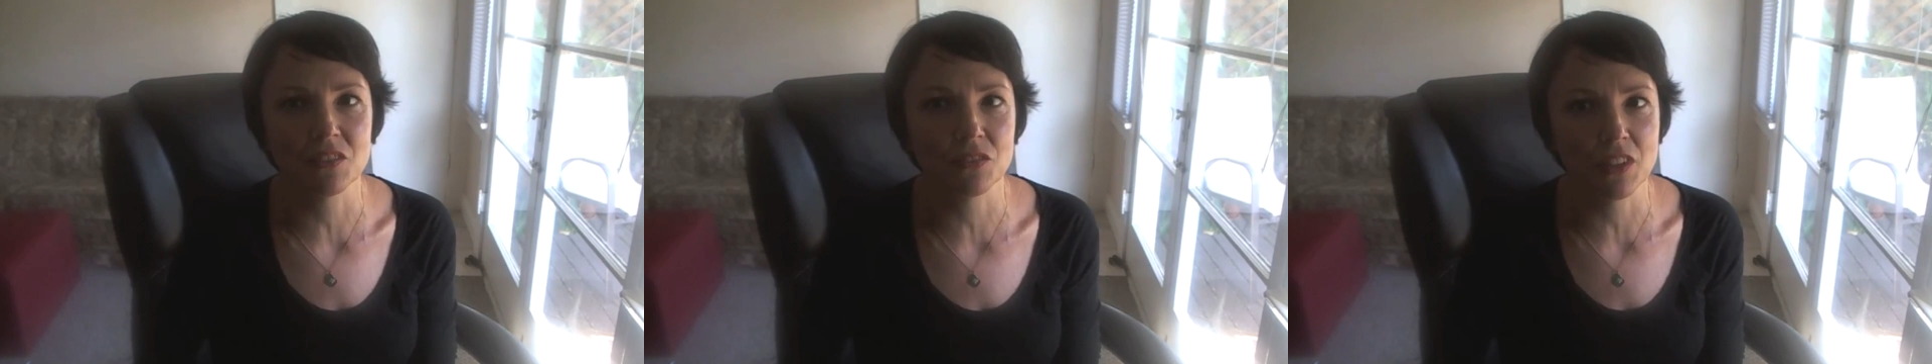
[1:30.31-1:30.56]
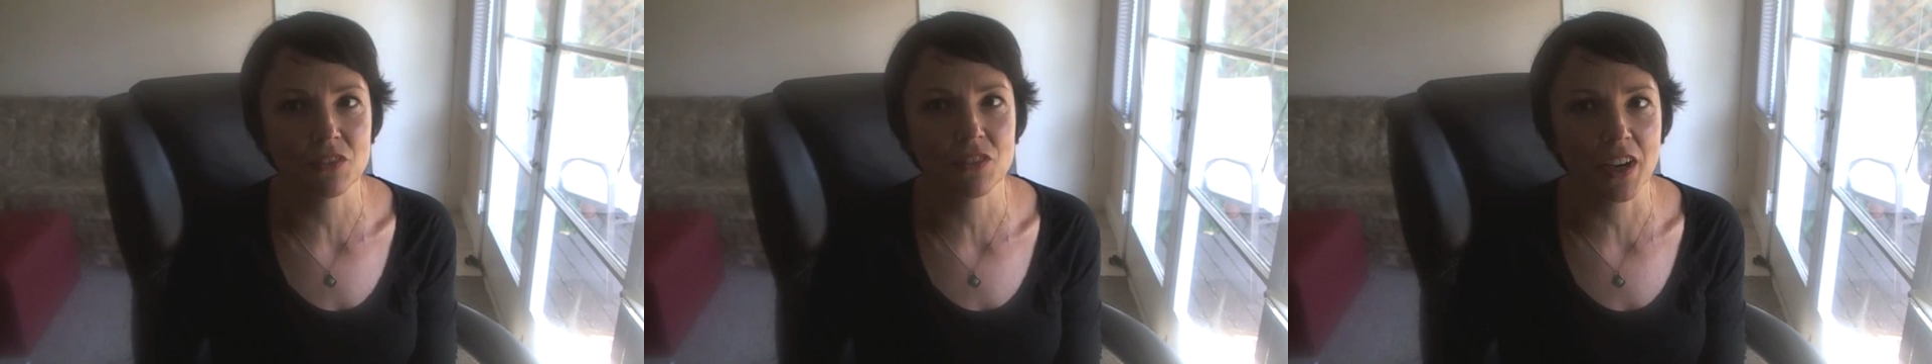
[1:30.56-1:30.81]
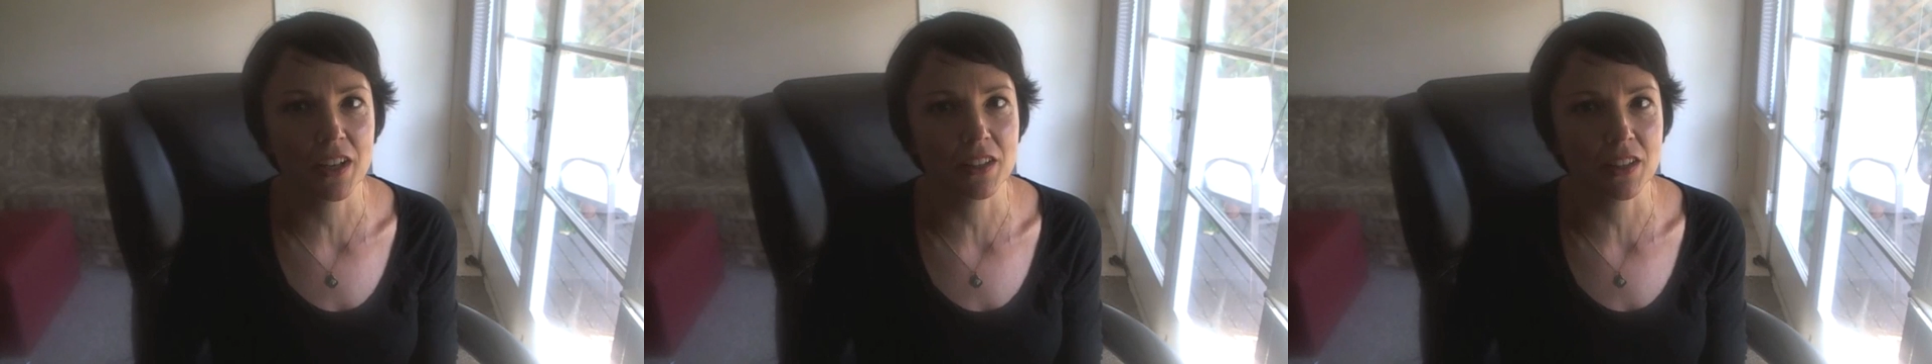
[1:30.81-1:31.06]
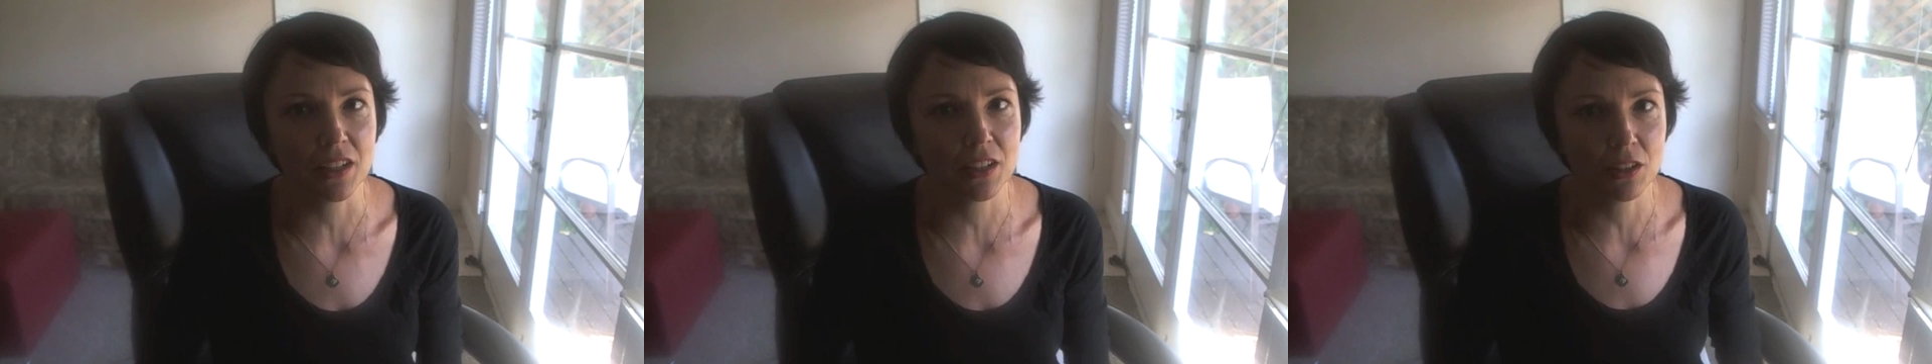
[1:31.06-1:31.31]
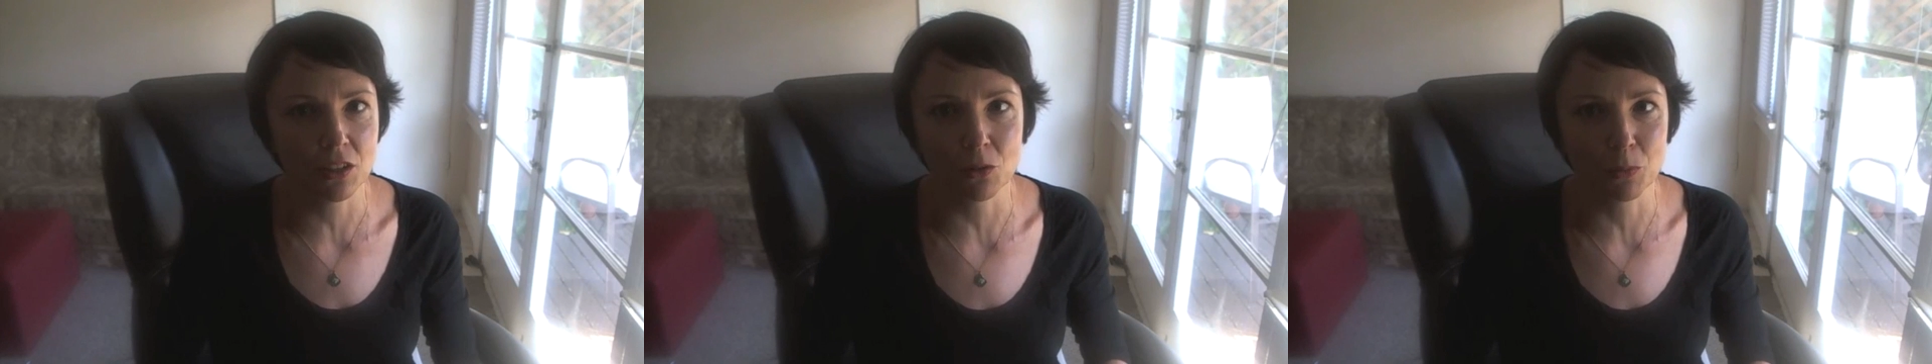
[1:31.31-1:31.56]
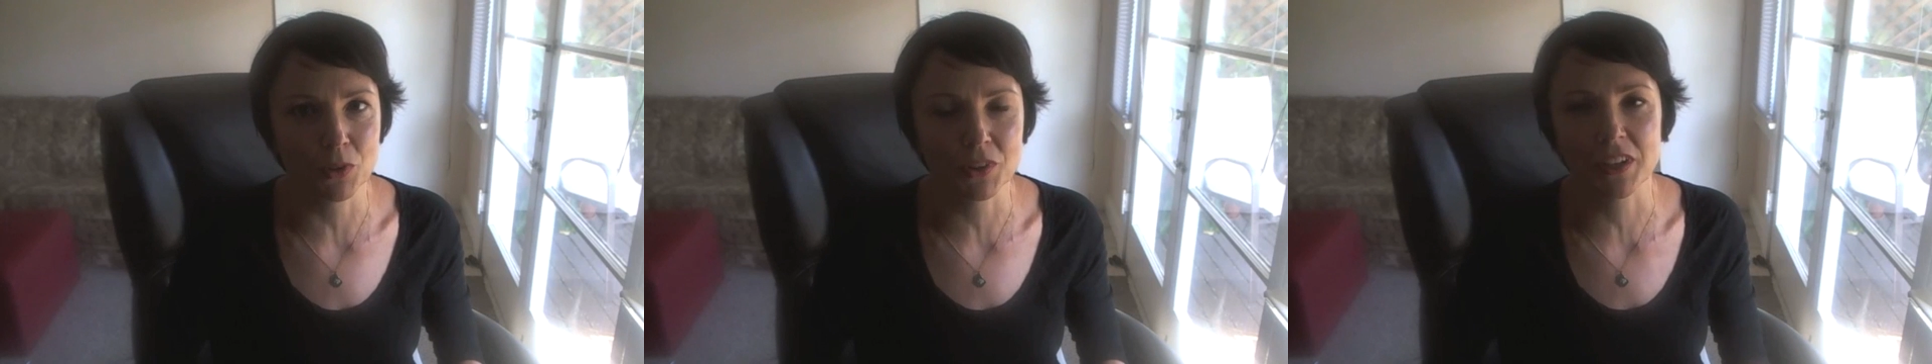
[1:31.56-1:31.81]
they've got
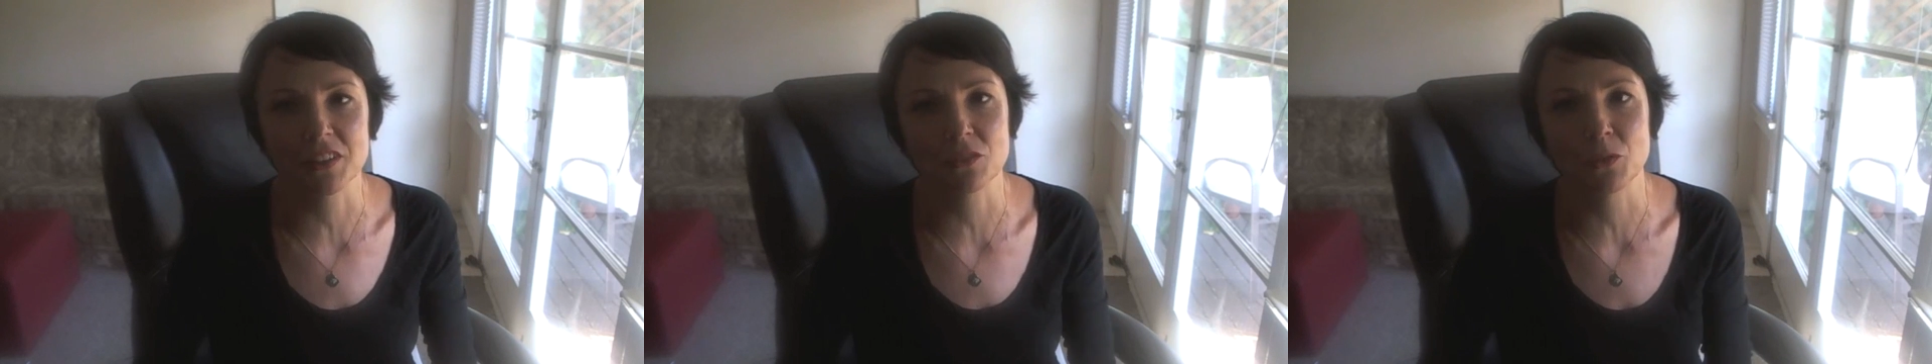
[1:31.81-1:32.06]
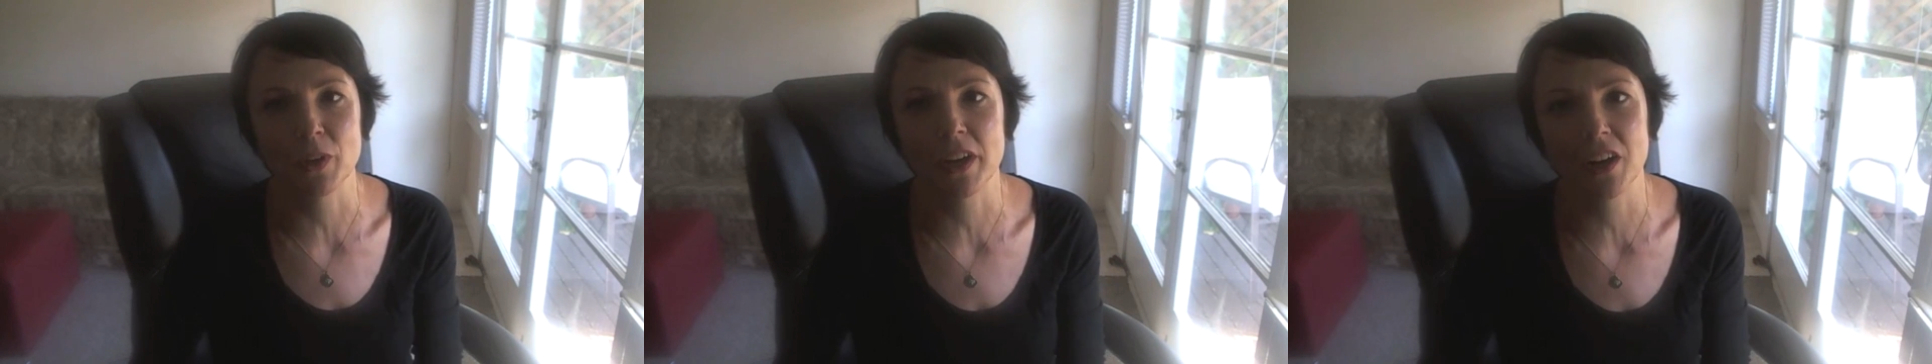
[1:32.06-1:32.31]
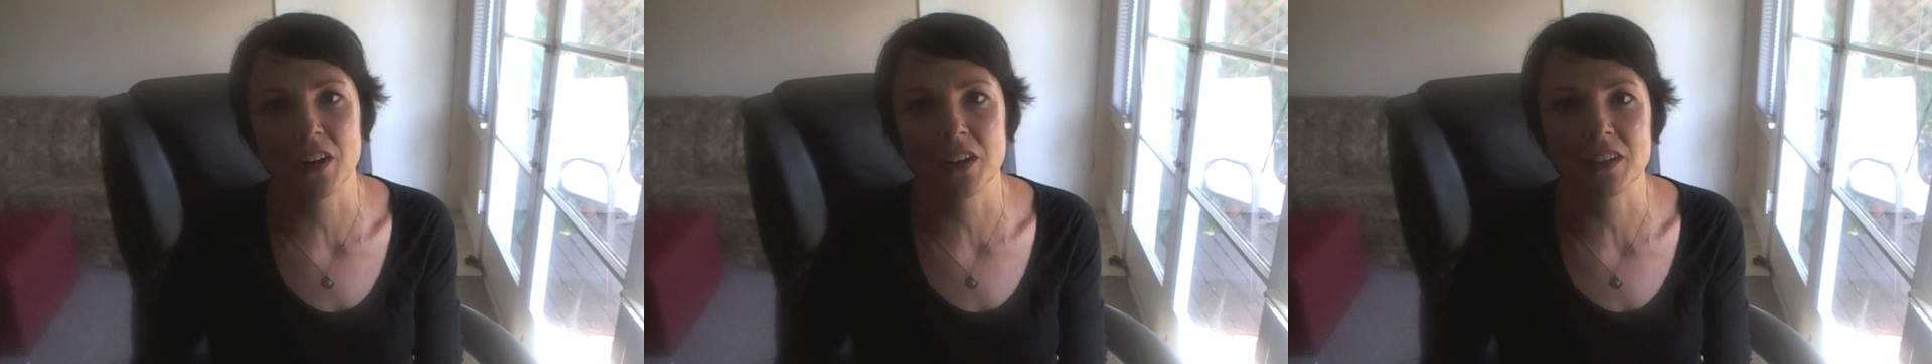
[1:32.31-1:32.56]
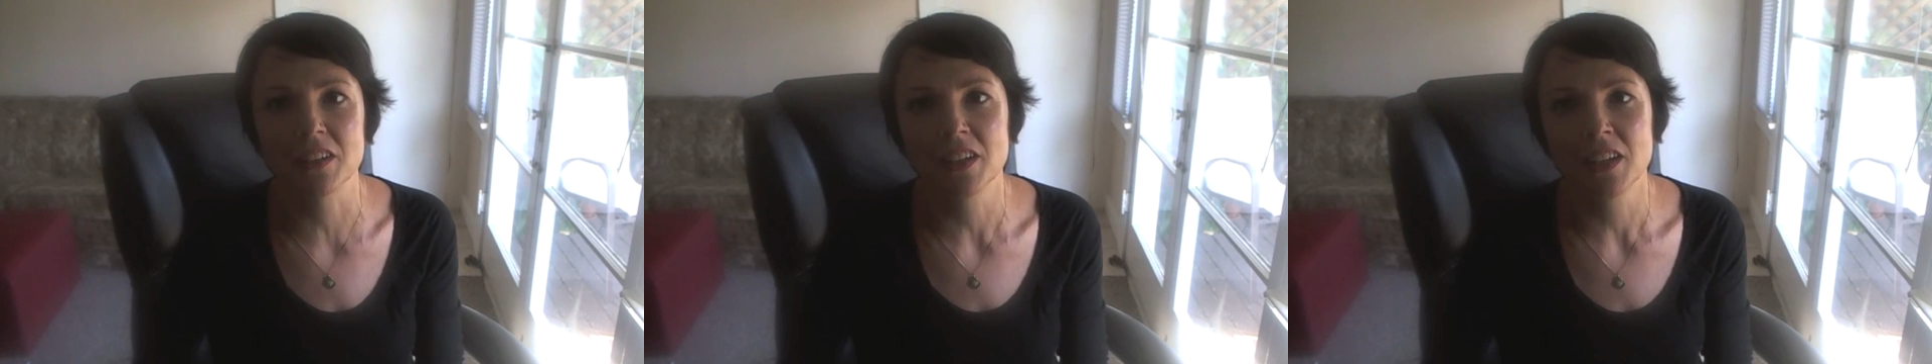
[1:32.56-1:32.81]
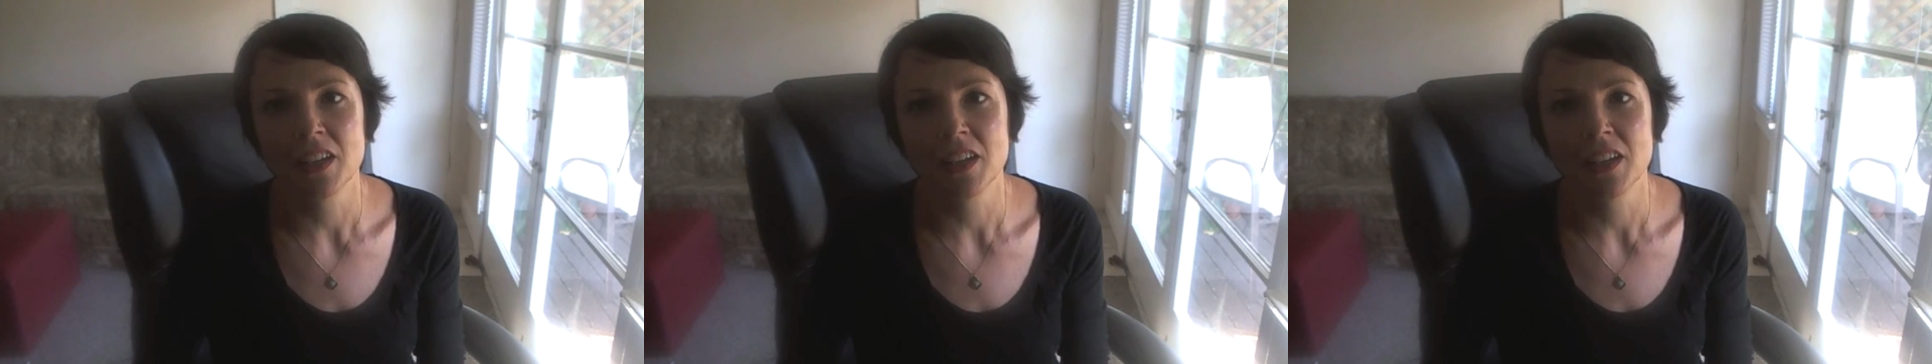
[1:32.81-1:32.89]
protective wear, and